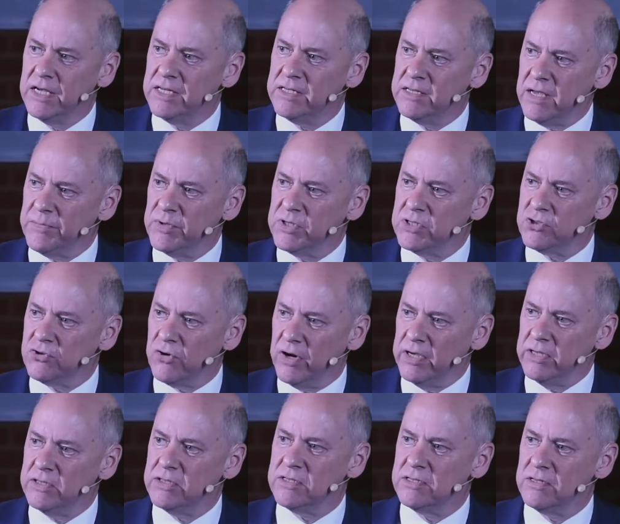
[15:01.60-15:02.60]

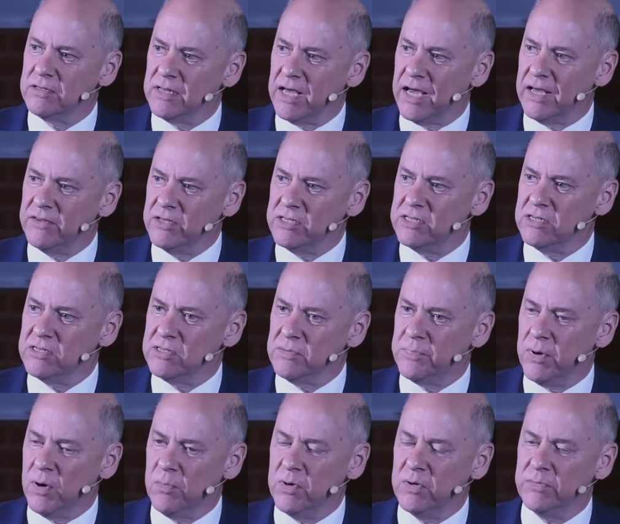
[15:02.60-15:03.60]
demonstrates that this is a
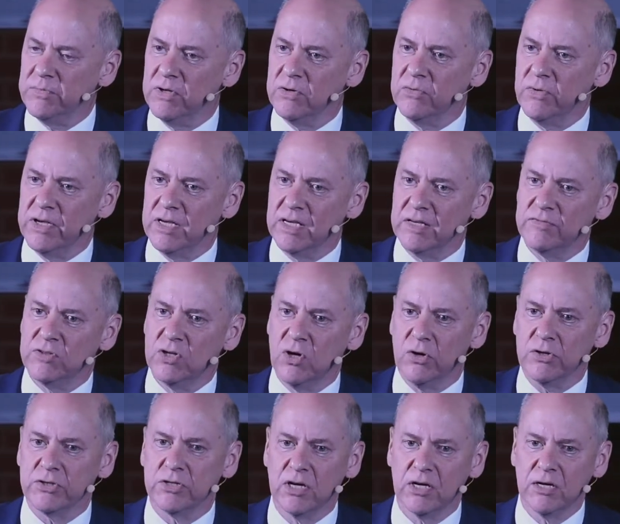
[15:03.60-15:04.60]
problem that we have
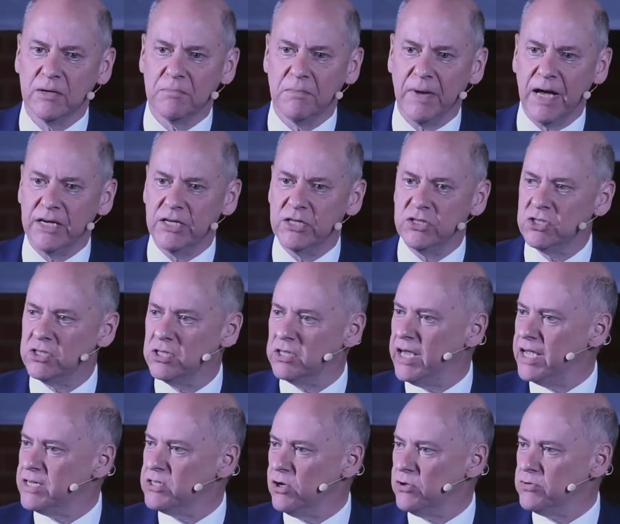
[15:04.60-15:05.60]
not managed to
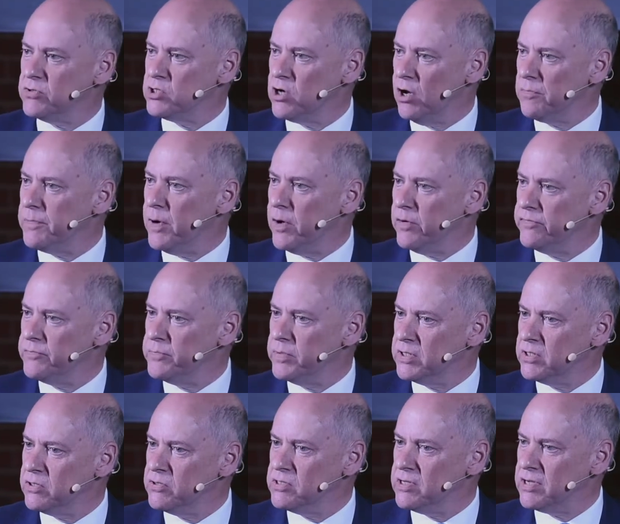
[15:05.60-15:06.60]
get on top of,
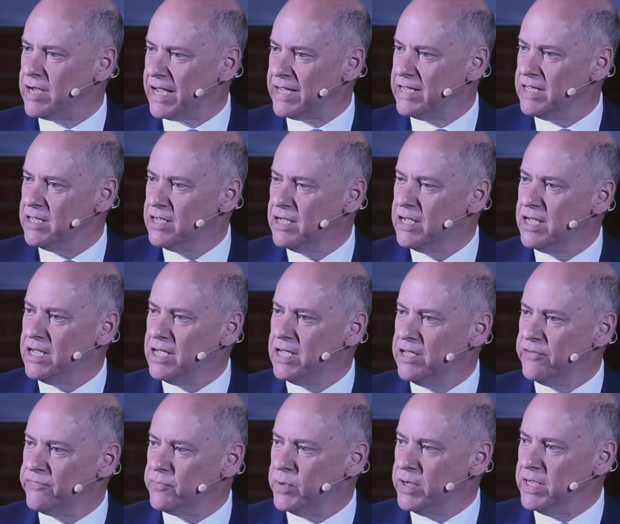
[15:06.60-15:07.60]
because
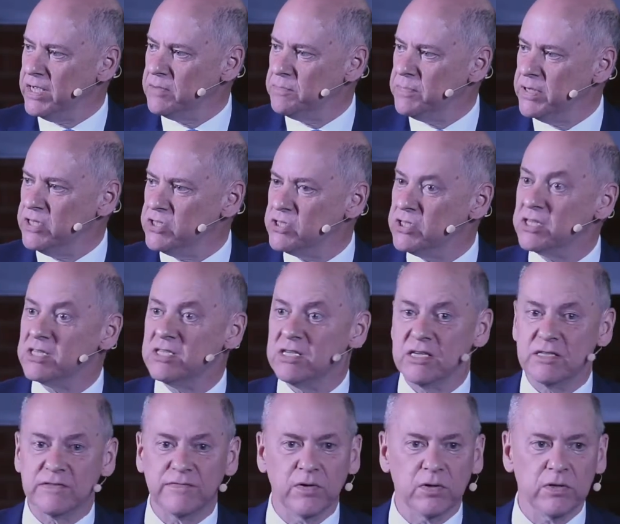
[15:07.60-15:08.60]
if we had been
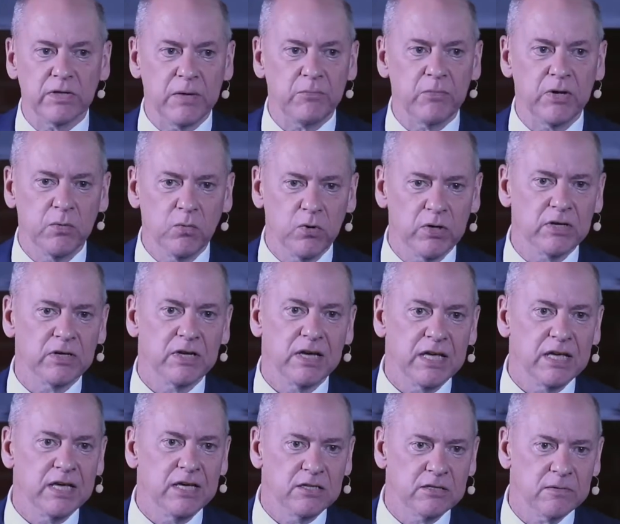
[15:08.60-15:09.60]
successful, then we wouldn't
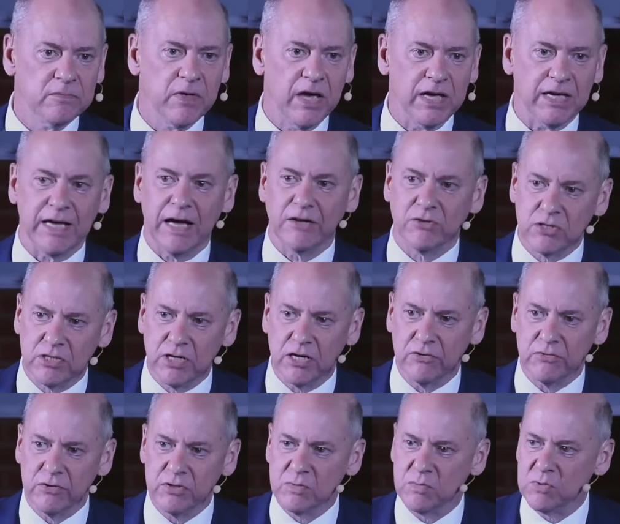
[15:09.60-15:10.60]
need a
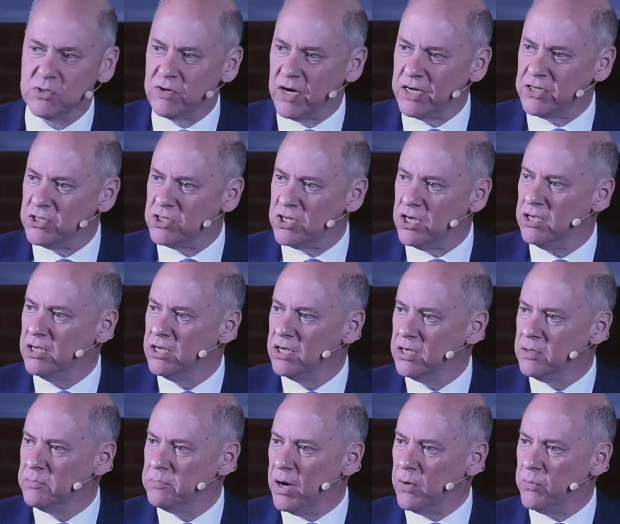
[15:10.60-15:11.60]
counter-terrorism strategy,
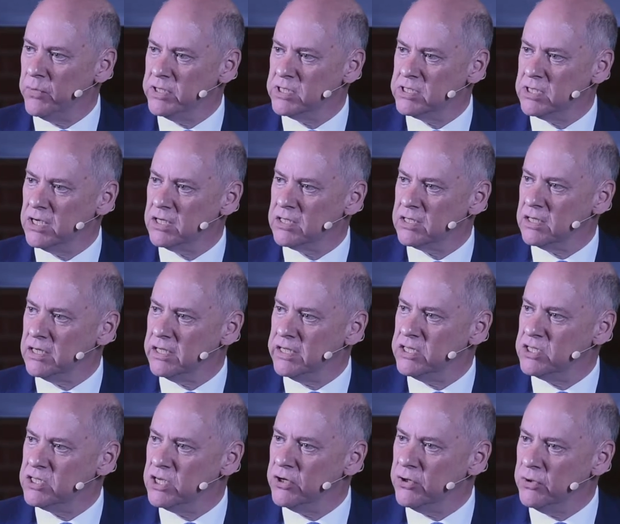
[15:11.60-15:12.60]
but we certainly
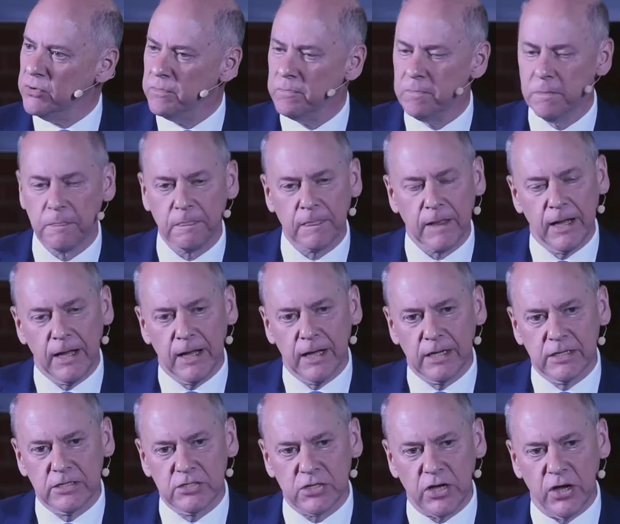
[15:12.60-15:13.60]
do.
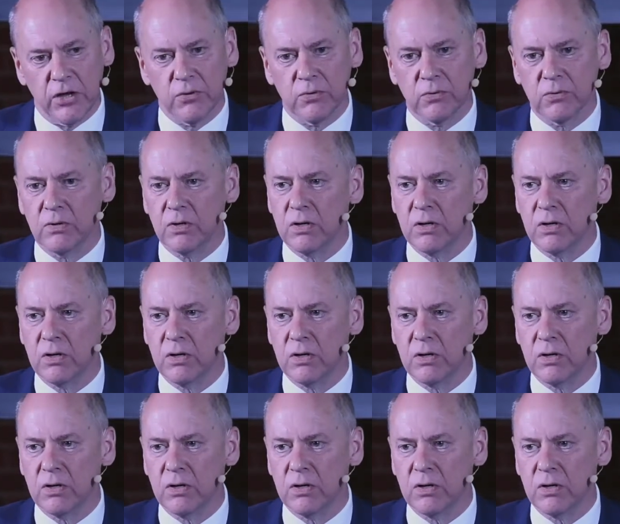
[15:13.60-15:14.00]
So